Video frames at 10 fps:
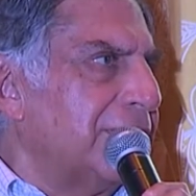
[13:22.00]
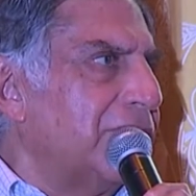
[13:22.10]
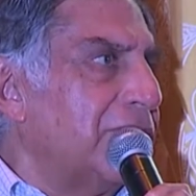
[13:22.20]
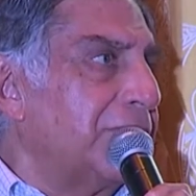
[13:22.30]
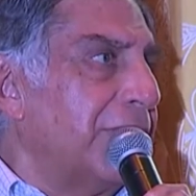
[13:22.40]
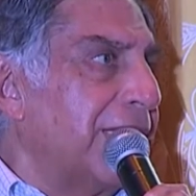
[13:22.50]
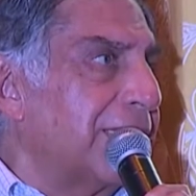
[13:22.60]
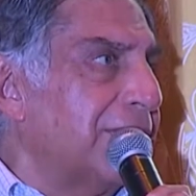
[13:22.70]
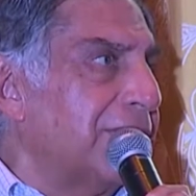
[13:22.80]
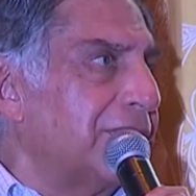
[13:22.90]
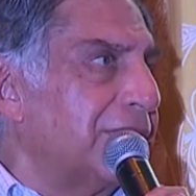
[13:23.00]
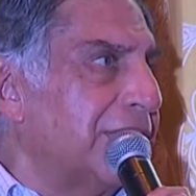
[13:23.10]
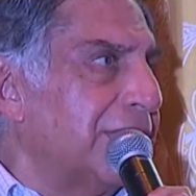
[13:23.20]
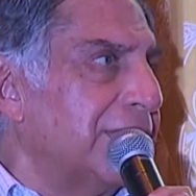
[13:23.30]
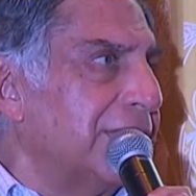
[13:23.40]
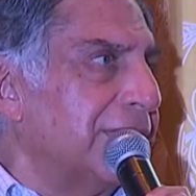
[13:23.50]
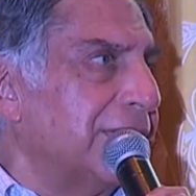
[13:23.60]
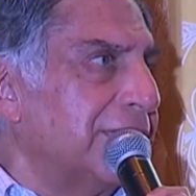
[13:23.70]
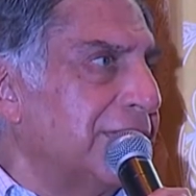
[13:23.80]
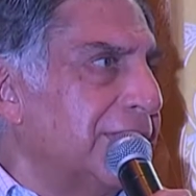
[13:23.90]
look back and you say,
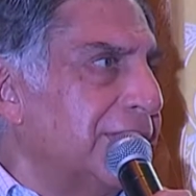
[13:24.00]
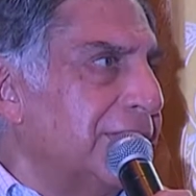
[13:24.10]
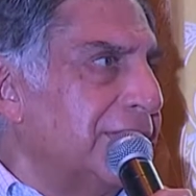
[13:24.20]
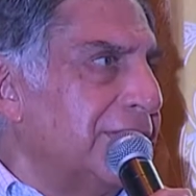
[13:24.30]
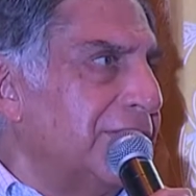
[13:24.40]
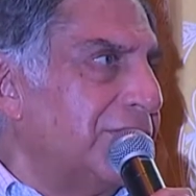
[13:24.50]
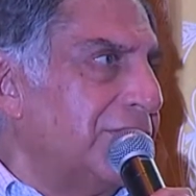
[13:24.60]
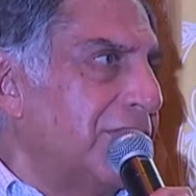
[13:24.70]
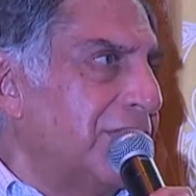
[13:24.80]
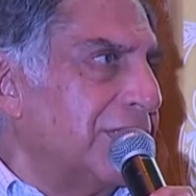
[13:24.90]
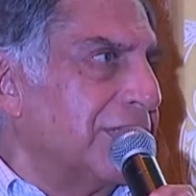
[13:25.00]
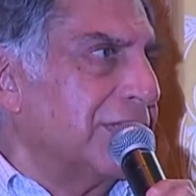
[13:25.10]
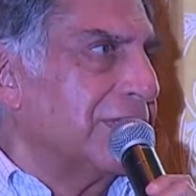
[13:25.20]
you were wrong.